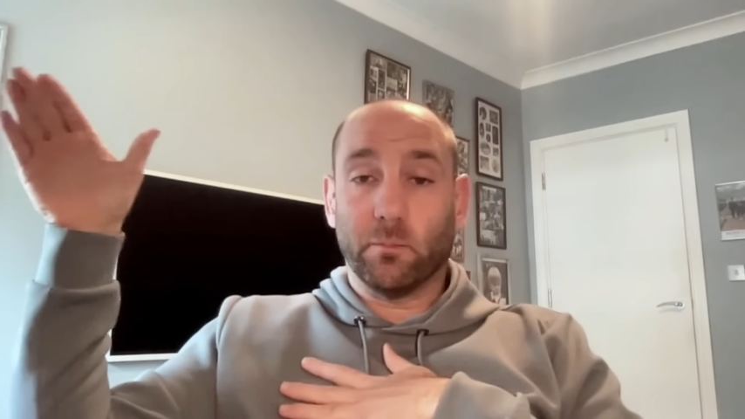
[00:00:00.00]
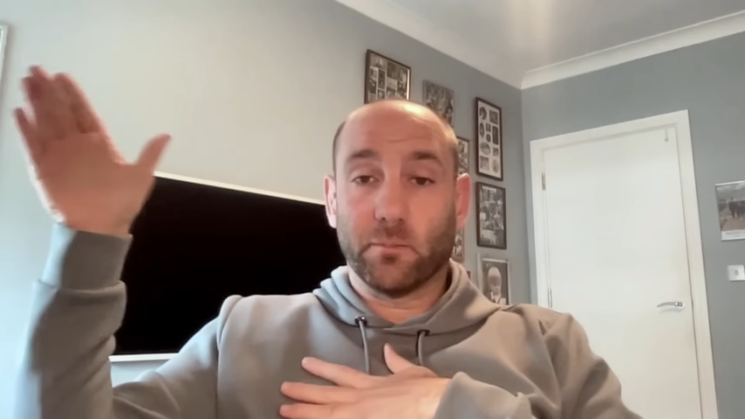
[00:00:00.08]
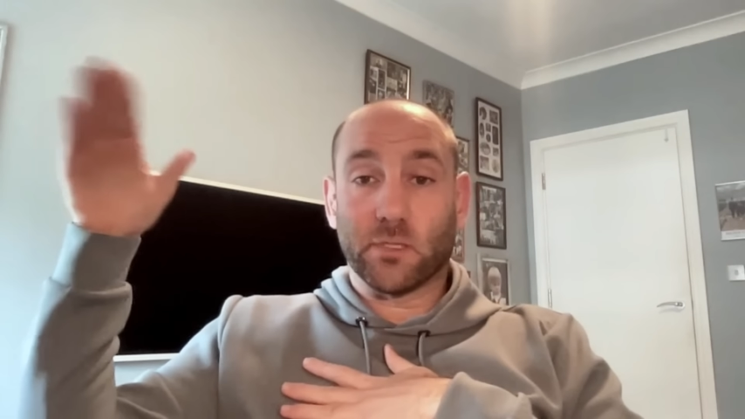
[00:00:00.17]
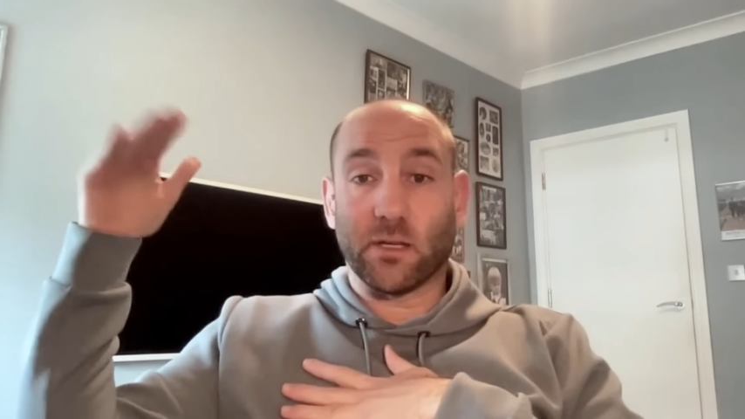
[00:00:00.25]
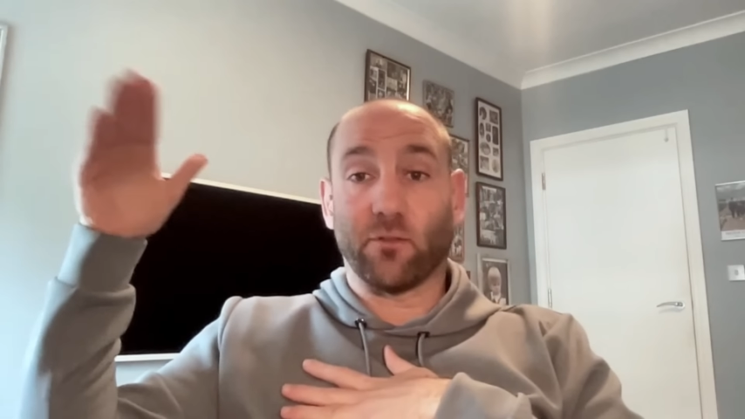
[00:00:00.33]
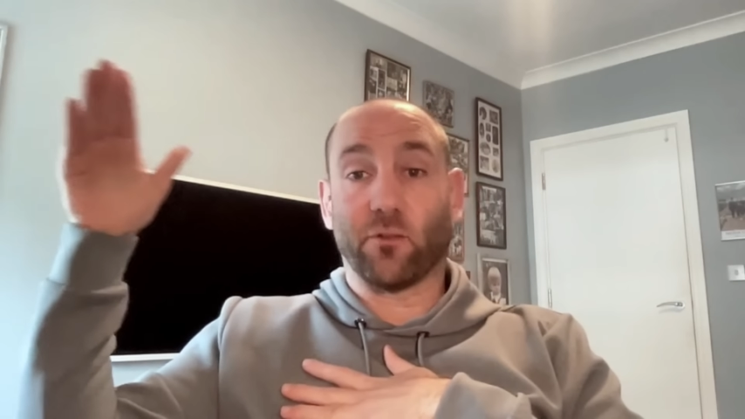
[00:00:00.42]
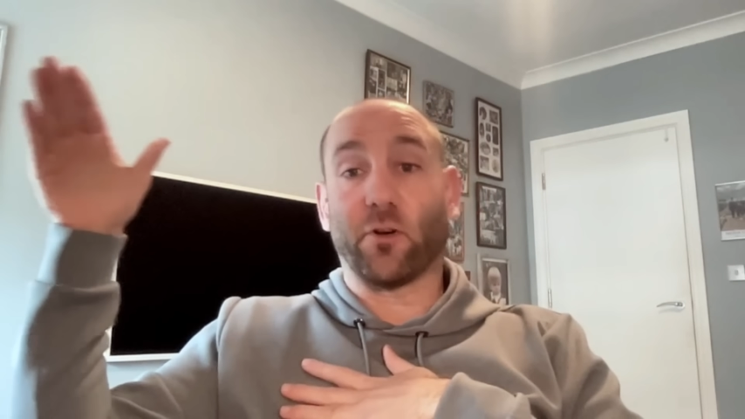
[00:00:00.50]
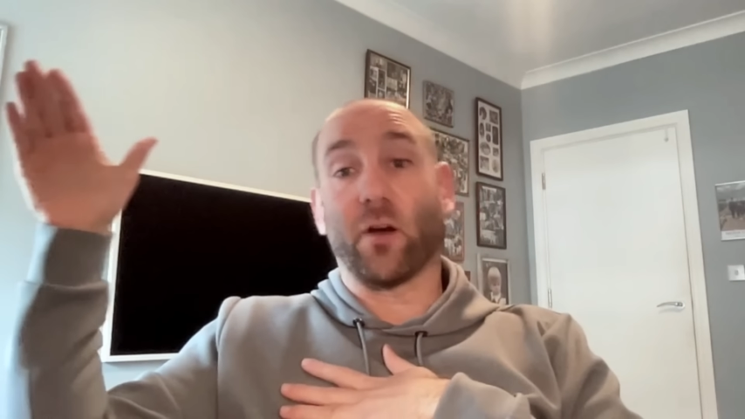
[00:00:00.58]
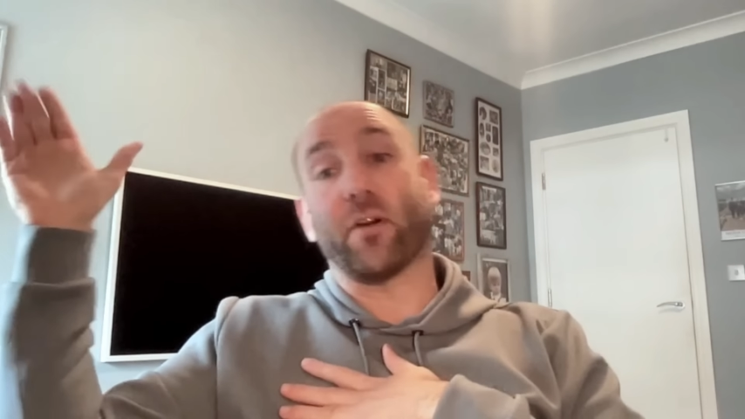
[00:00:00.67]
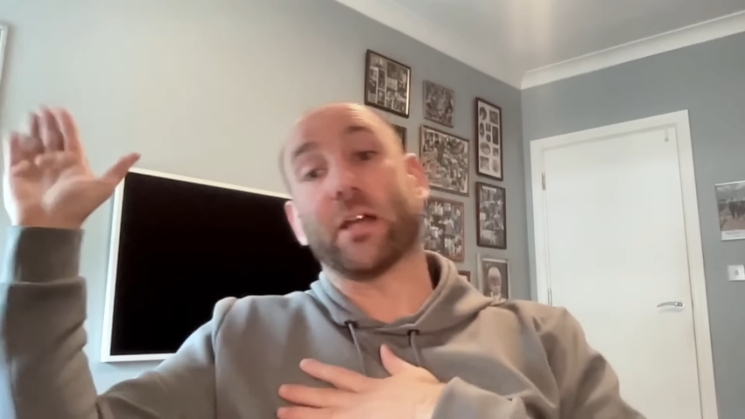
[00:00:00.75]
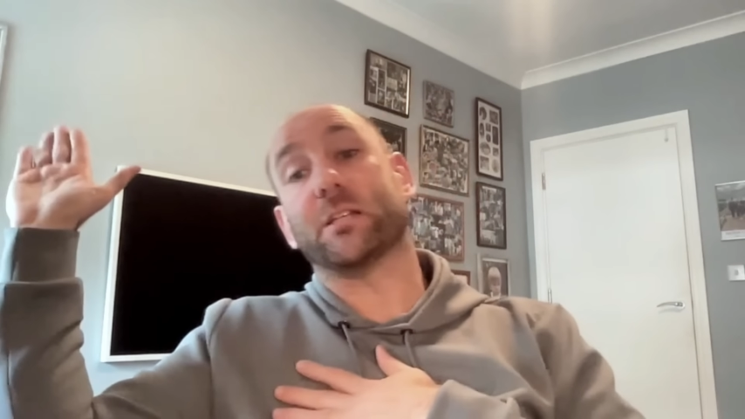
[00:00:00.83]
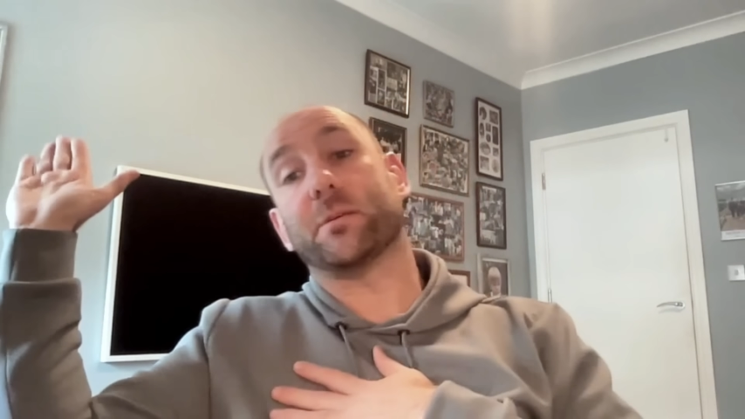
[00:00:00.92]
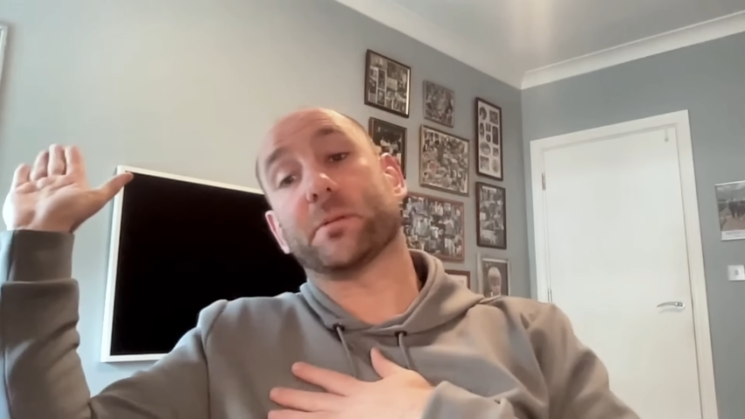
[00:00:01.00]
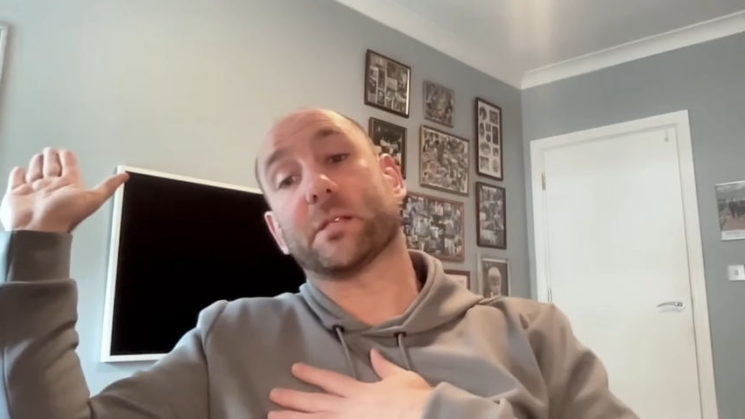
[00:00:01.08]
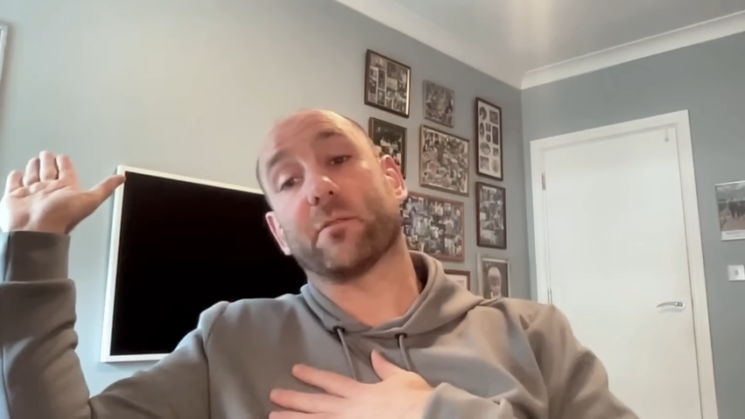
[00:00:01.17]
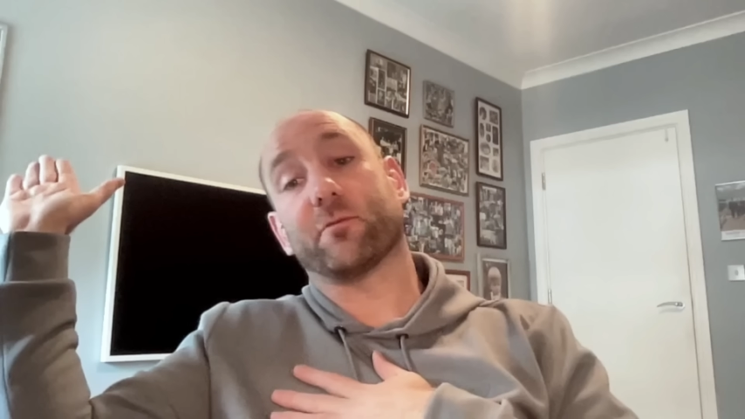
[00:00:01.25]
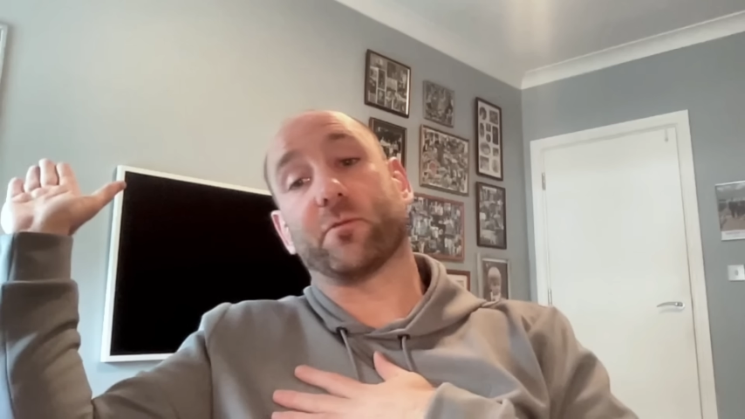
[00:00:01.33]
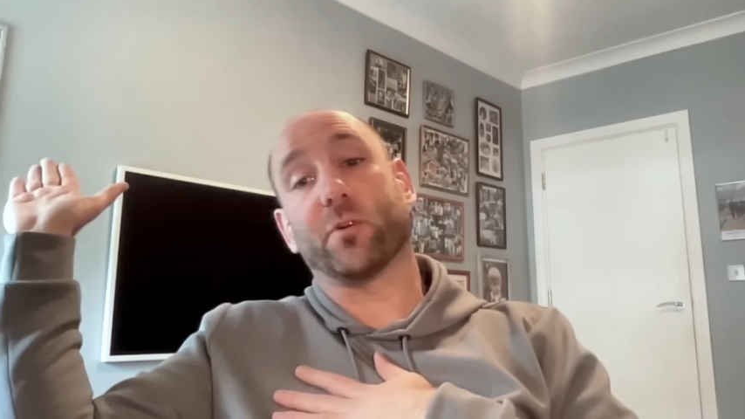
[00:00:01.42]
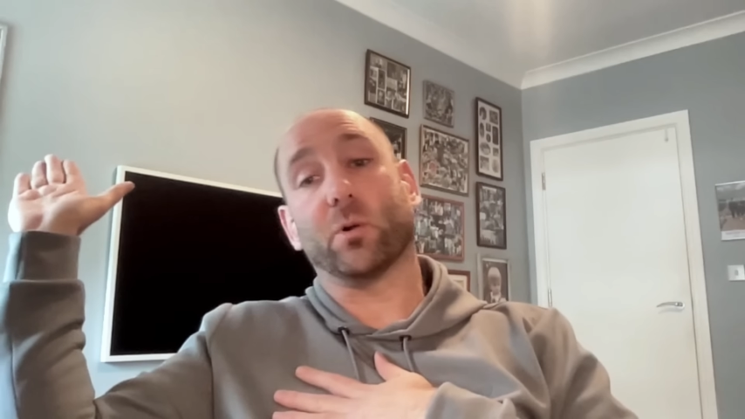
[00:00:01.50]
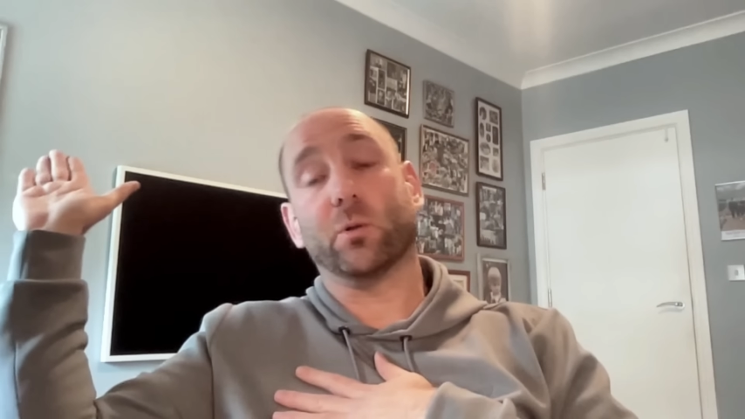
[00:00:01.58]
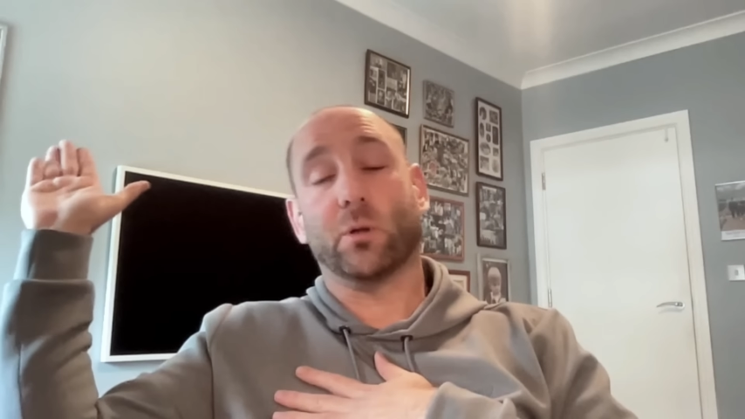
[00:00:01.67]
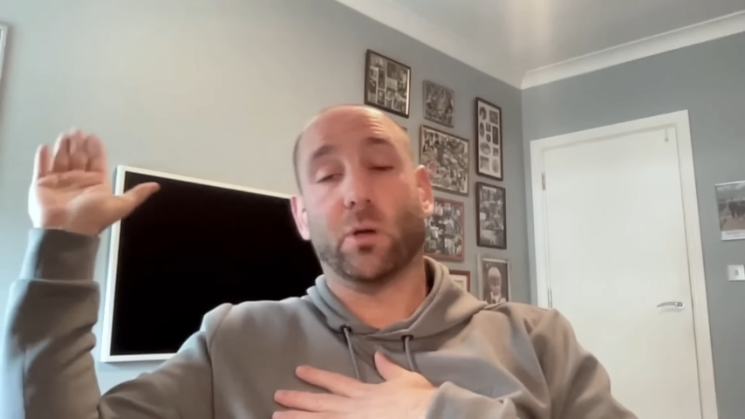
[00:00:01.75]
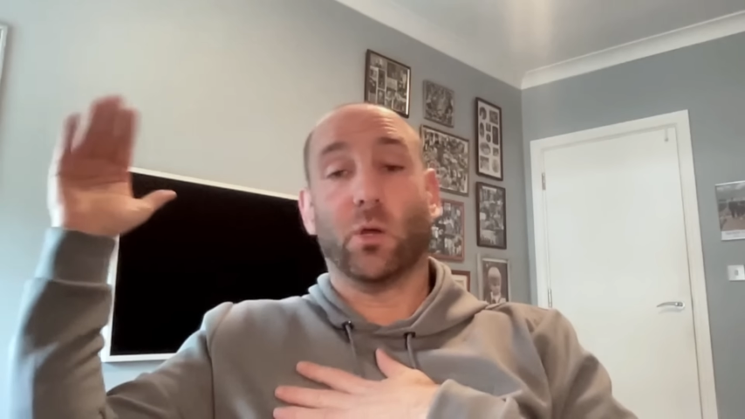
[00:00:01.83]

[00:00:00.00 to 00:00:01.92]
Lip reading: 75, 80% full,